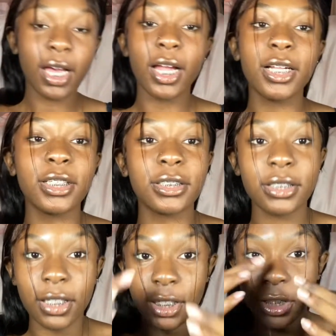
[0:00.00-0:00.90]
is
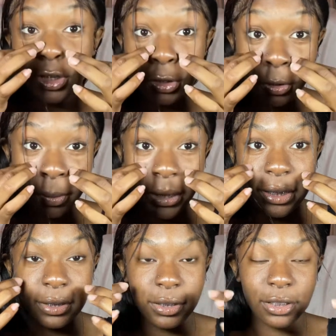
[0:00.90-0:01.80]
a
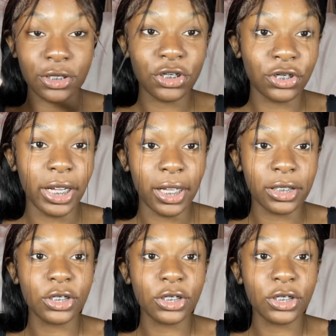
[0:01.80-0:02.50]
2-piece strand